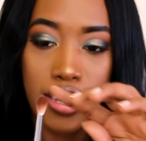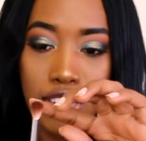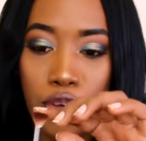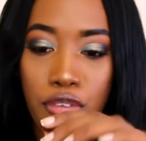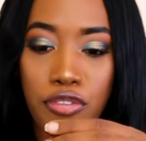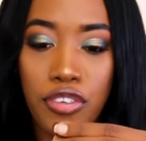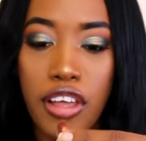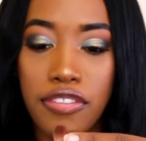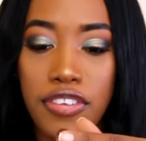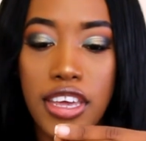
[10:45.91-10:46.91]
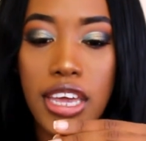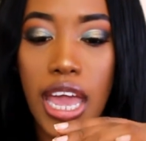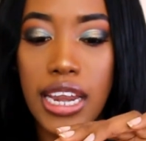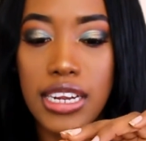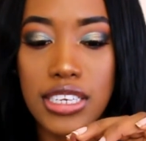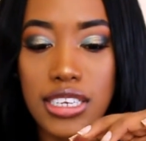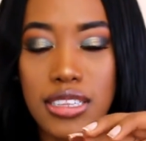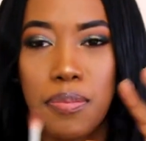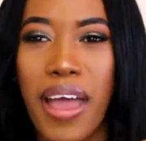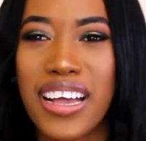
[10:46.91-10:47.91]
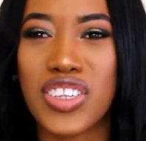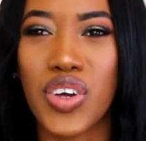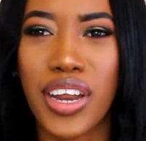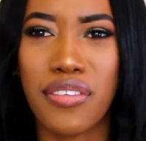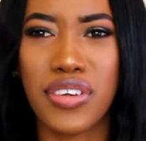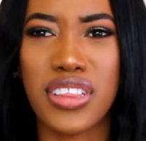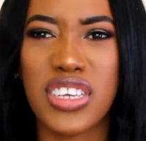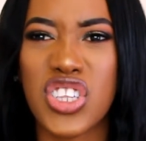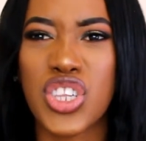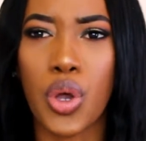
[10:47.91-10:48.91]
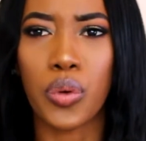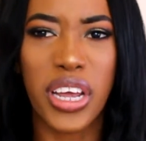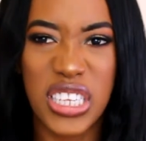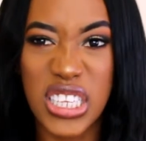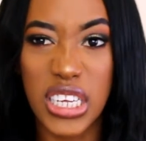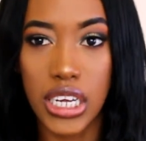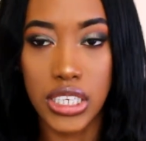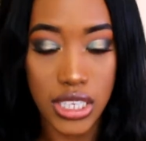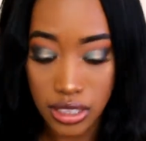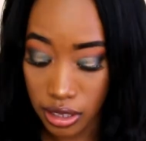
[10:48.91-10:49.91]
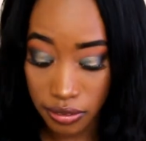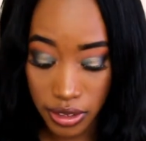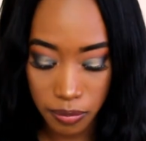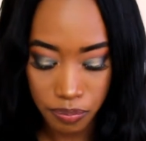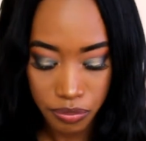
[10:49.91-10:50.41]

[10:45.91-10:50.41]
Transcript: so fluffy and it just packs on everything so nicely. I just love it.